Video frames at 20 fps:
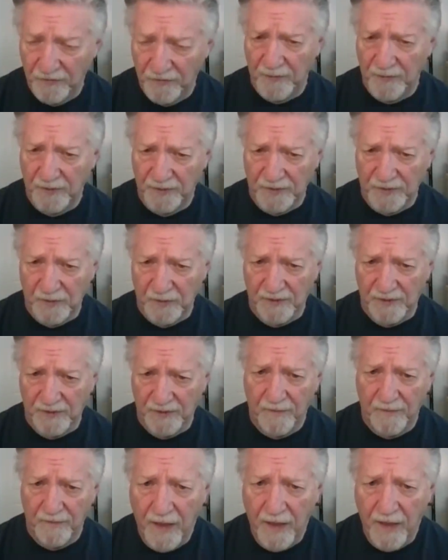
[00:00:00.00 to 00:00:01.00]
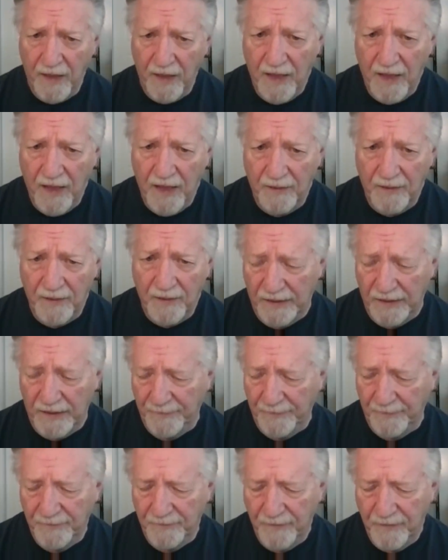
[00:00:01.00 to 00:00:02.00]
with it. Um,
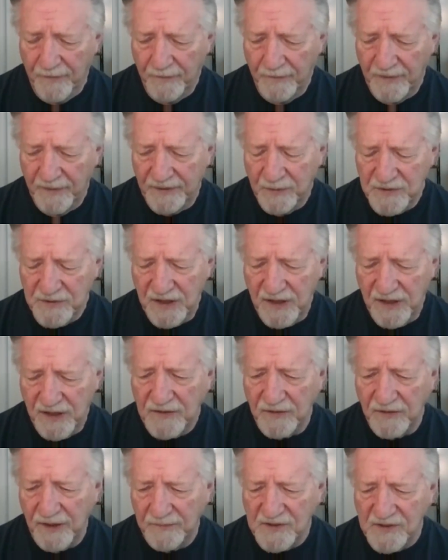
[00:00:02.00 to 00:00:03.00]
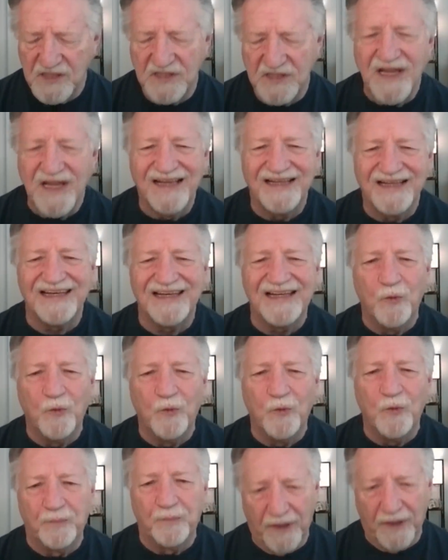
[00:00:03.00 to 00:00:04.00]
but there was a character named Snidely
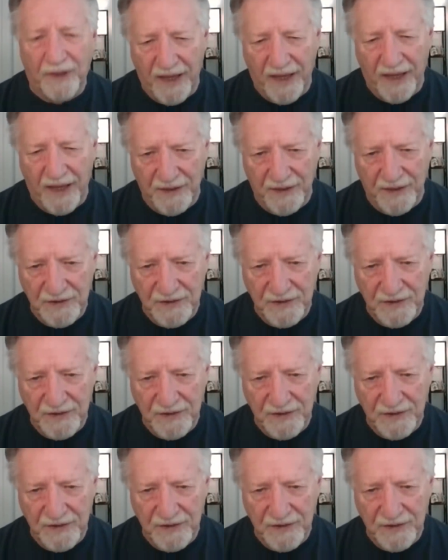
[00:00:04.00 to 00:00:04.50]
Whiplash, who